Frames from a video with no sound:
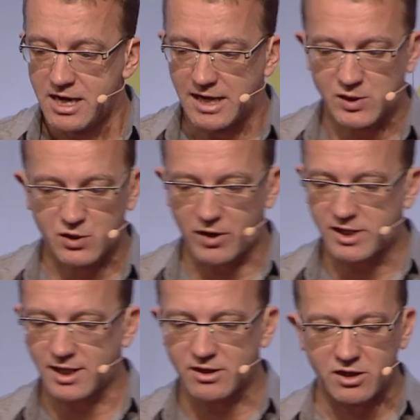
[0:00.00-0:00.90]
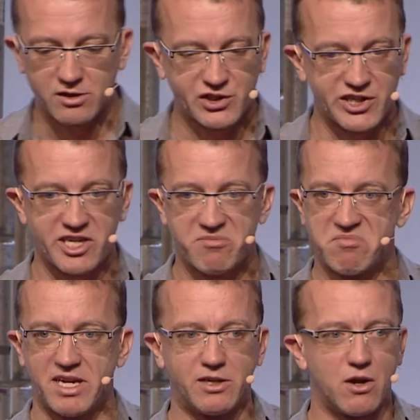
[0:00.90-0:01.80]
It's great technology.
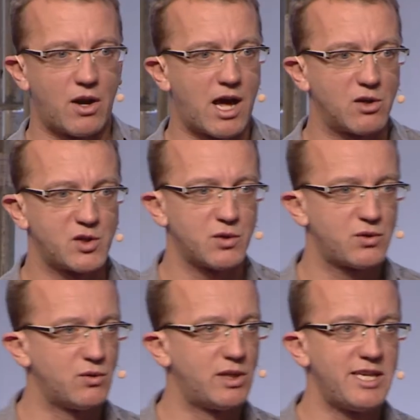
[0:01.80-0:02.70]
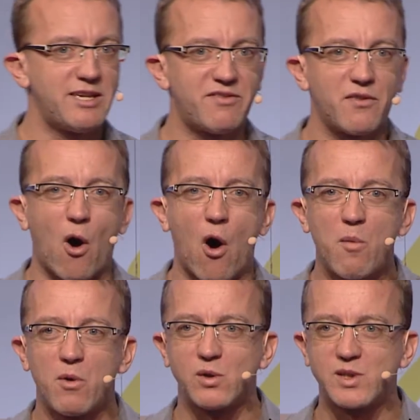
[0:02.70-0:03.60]
It allows you to live
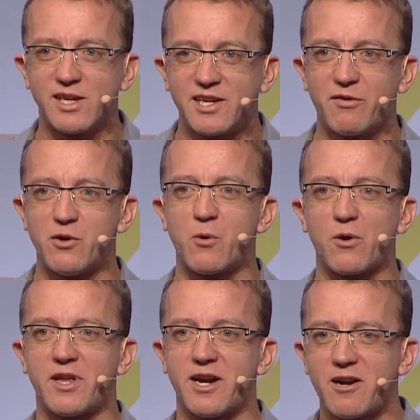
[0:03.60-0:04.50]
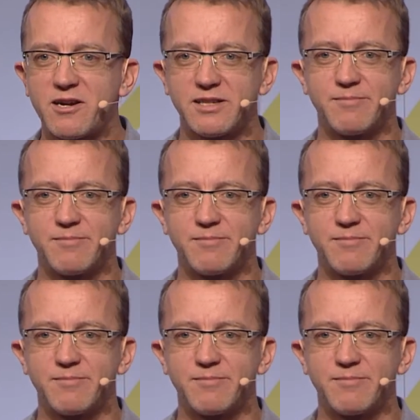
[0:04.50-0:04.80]
almost like if you were there.